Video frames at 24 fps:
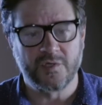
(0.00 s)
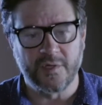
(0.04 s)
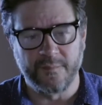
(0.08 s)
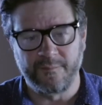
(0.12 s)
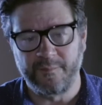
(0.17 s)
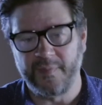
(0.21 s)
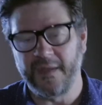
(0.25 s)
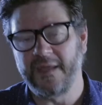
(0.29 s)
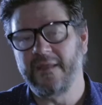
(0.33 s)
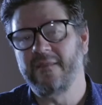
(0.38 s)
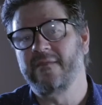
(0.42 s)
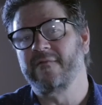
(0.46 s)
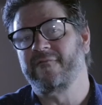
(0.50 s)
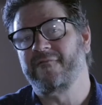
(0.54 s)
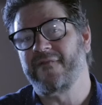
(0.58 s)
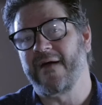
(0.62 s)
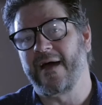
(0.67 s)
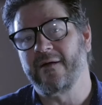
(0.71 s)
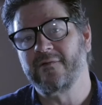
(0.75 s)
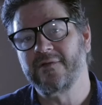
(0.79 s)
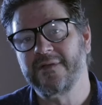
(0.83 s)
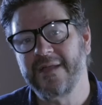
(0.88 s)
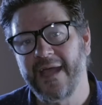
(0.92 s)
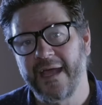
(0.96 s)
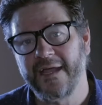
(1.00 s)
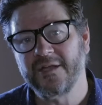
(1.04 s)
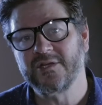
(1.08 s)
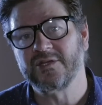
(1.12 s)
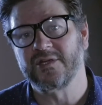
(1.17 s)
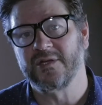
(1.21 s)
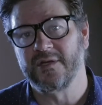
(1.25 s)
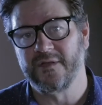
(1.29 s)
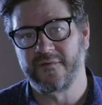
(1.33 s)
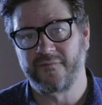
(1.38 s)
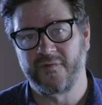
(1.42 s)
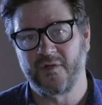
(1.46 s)
be the
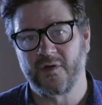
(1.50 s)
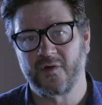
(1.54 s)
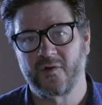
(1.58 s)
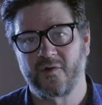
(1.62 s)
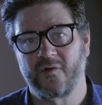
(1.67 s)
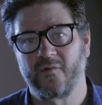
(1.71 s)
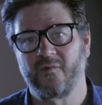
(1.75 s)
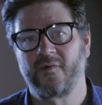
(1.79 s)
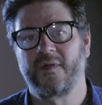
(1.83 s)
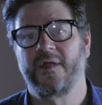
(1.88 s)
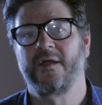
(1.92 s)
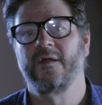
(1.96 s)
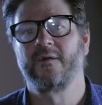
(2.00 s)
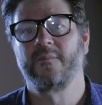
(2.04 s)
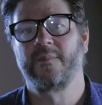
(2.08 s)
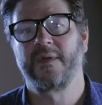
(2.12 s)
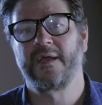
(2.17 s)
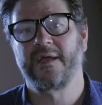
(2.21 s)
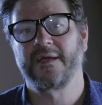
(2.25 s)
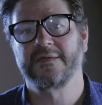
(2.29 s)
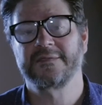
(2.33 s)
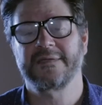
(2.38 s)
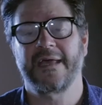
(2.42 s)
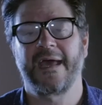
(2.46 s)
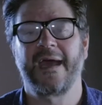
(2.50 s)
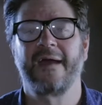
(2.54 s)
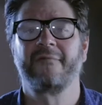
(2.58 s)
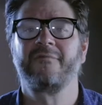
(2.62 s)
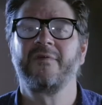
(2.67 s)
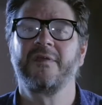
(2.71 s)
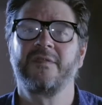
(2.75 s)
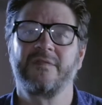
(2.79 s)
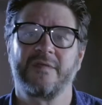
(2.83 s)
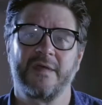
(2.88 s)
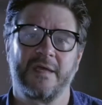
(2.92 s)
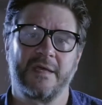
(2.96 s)
foundation of your career, because
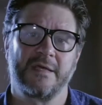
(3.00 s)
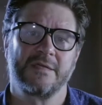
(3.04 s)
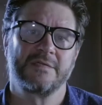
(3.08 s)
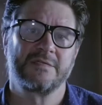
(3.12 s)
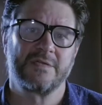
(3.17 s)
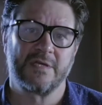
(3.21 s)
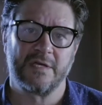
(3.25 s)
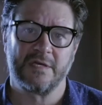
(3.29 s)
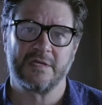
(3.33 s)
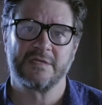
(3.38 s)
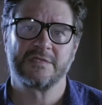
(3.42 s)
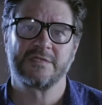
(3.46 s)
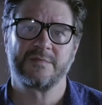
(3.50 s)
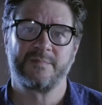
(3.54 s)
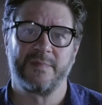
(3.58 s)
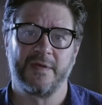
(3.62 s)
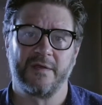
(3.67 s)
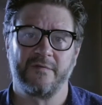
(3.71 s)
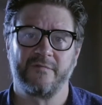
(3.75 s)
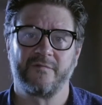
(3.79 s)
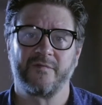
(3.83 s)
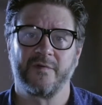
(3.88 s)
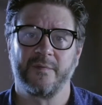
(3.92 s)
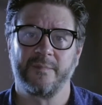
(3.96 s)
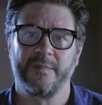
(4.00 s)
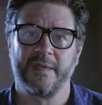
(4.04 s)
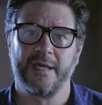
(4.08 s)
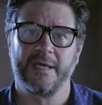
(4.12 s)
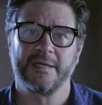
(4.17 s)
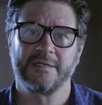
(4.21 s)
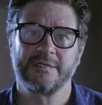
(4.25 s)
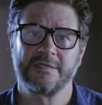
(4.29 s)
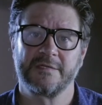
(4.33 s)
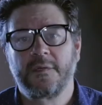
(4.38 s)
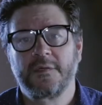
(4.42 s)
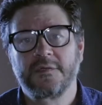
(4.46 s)
everything is gonna spin from this.